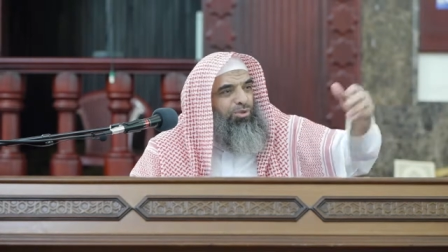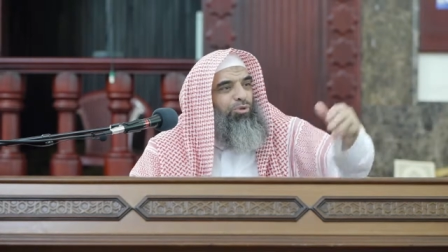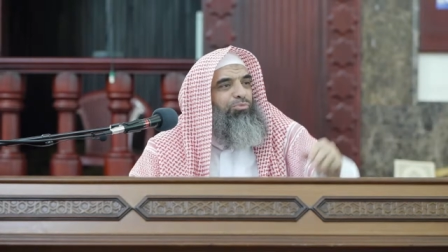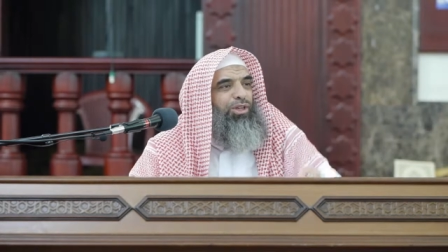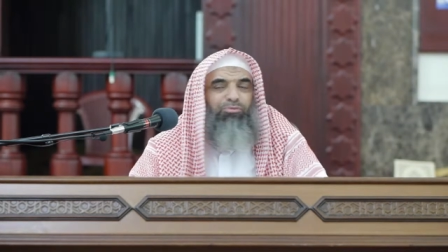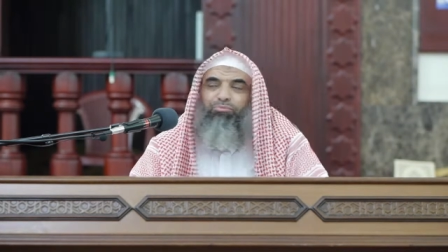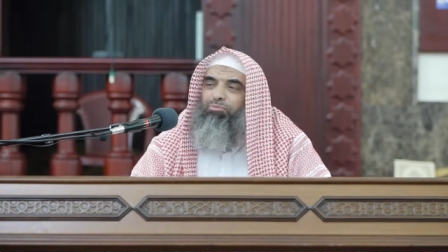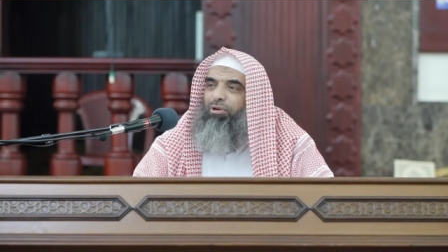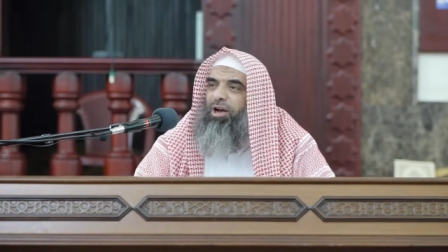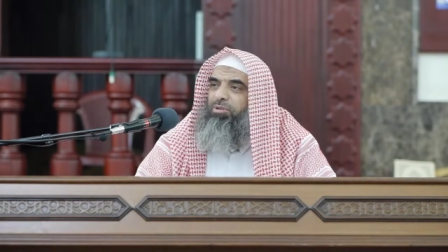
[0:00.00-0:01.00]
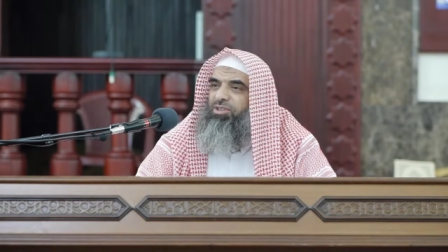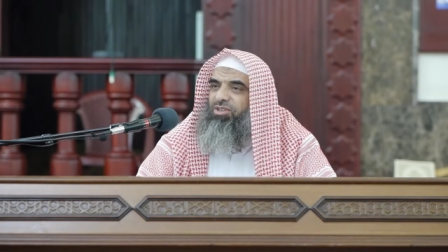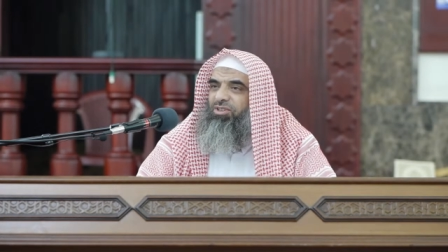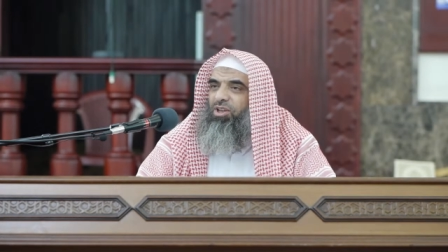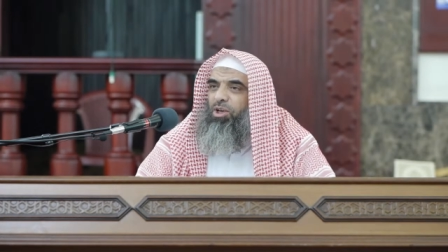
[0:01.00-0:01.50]
you're being
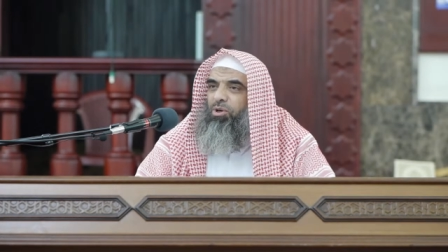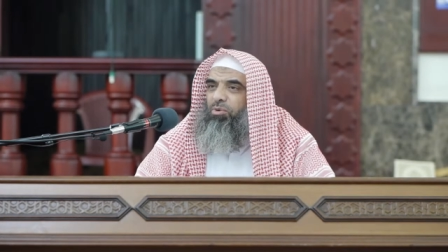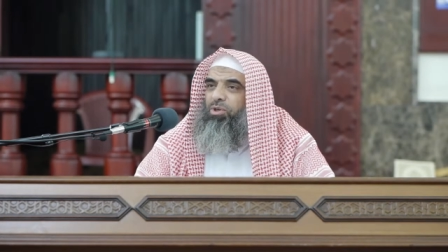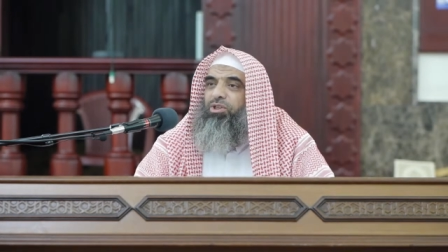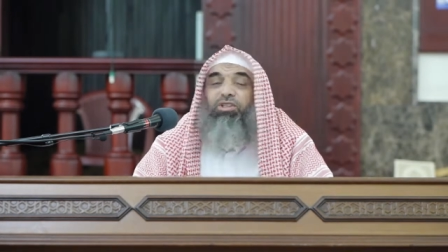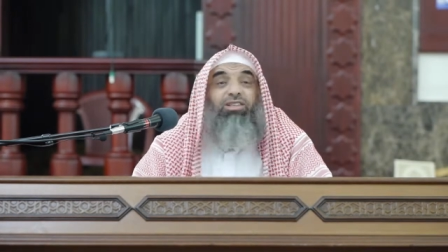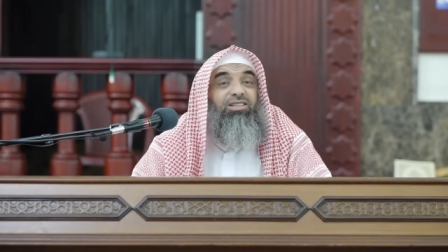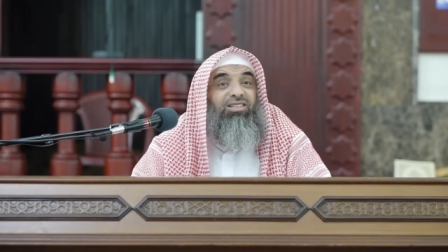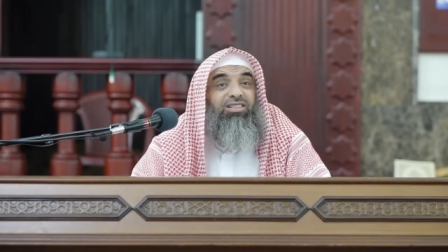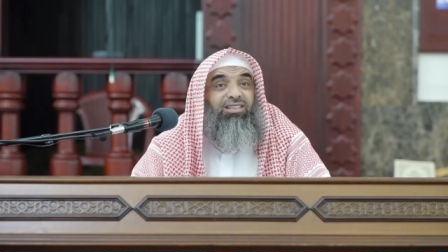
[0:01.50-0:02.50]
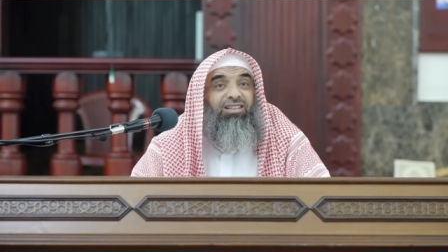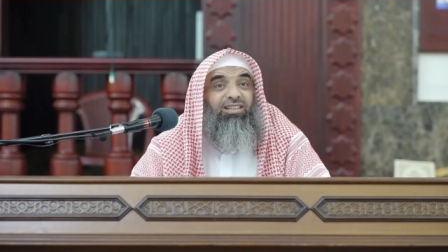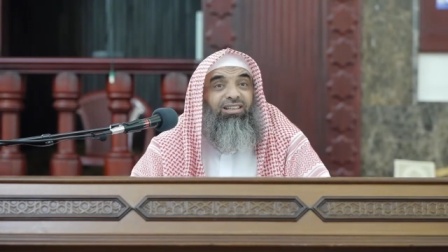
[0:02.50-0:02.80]
promised, which is